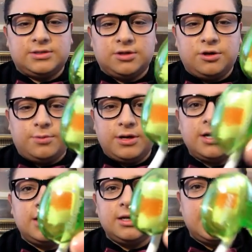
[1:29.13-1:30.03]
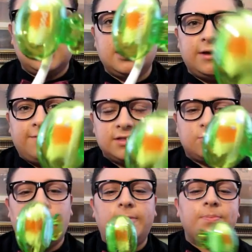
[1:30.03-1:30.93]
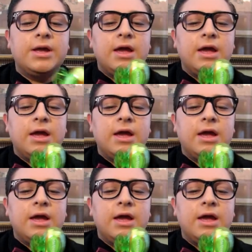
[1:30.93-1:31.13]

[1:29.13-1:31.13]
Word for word: So you put it in and it fits well.